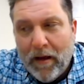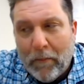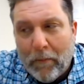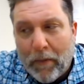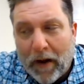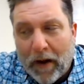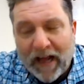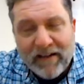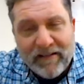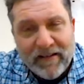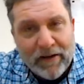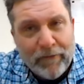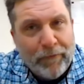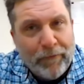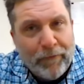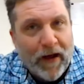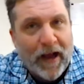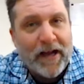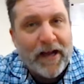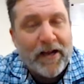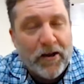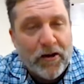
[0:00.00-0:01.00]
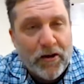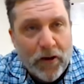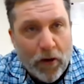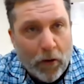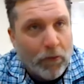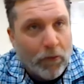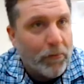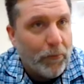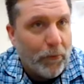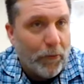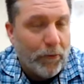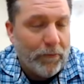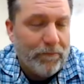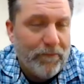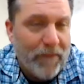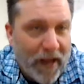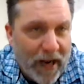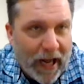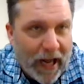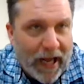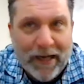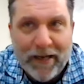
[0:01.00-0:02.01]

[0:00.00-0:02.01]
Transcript: But I did find it notable, and I